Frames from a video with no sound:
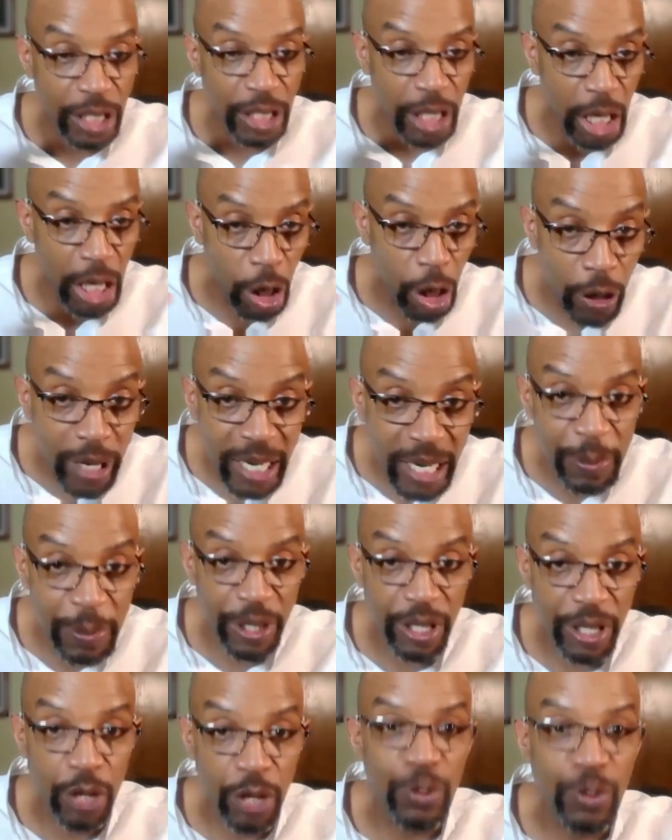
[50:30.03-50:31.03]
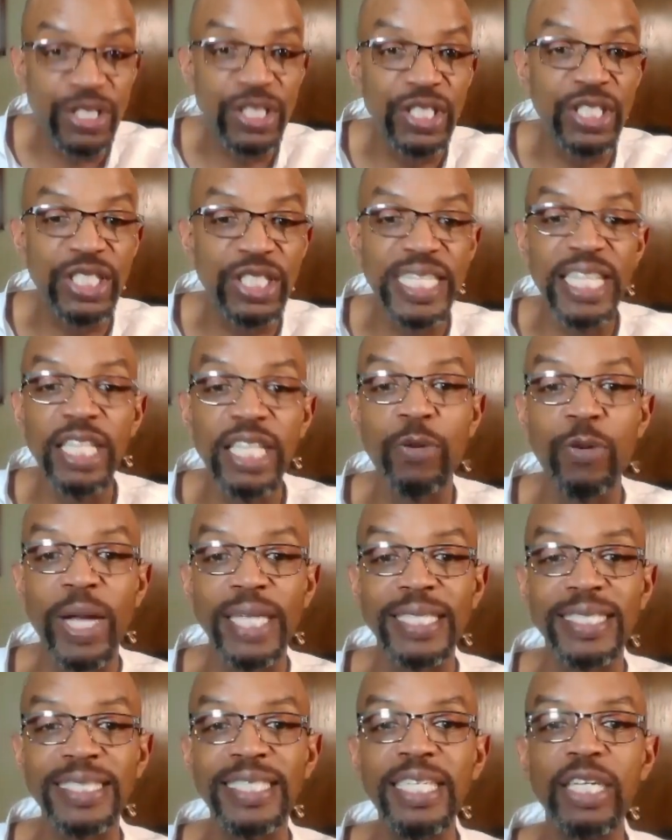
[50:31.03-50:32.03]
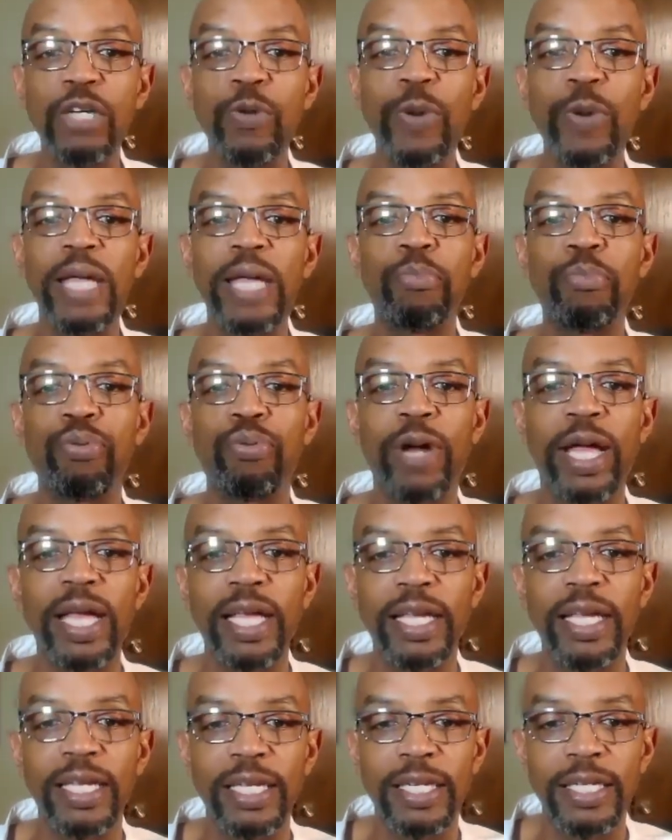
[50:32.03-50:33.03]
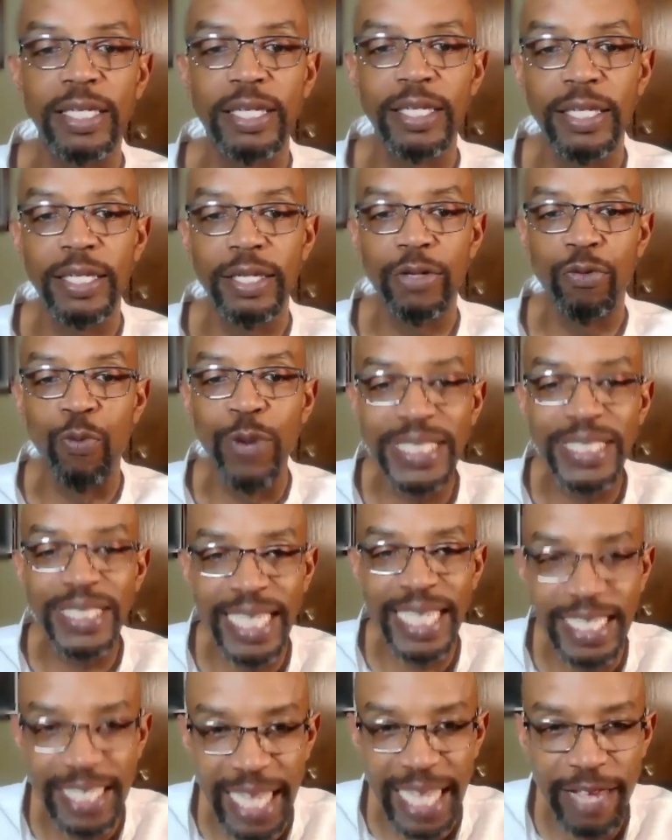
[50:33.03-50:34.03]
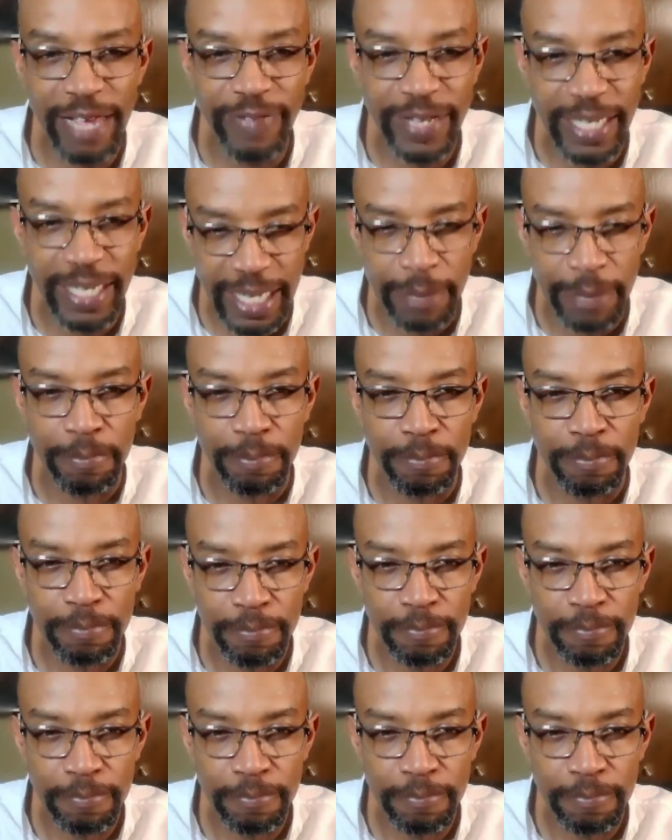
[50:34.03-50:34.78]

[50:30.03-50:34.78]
Her community would steal away, sneak away and pray, risking life and limb